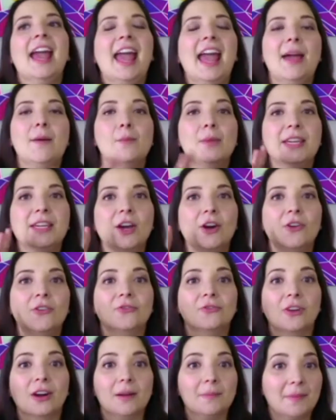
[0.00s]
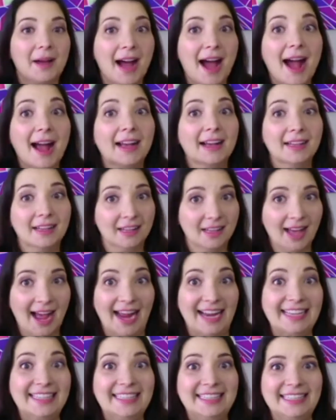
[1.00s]
And we go from
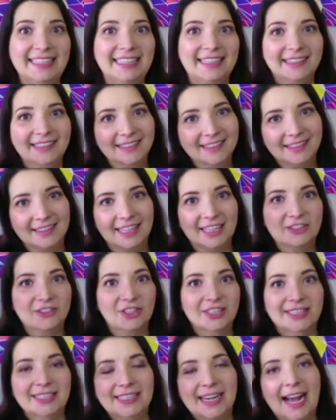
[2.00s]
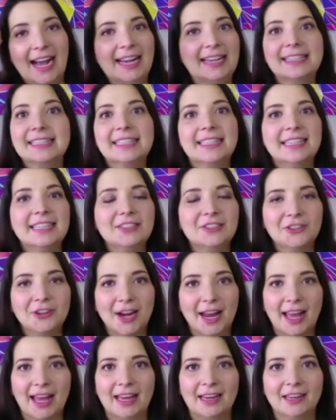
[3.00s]
idea, like just an idea in your
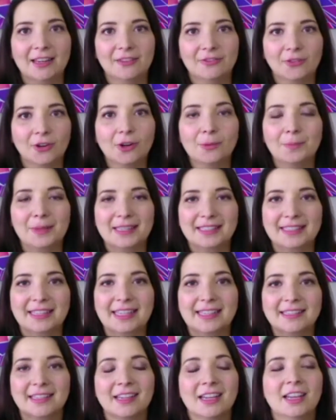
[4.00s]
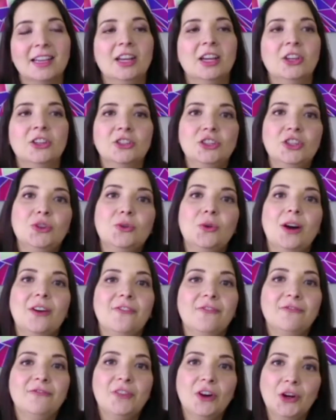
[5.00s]
head for a business, to
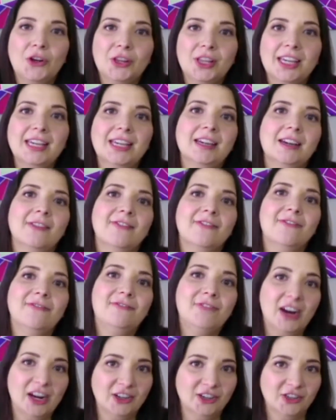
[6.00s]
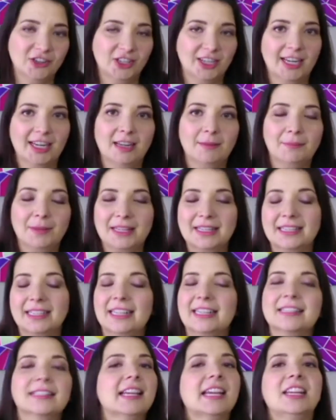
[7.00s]
a fully functioning
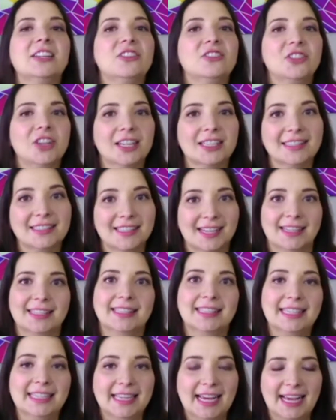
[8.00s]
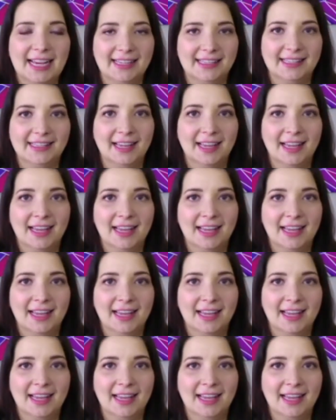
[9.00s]
business in just 60 days.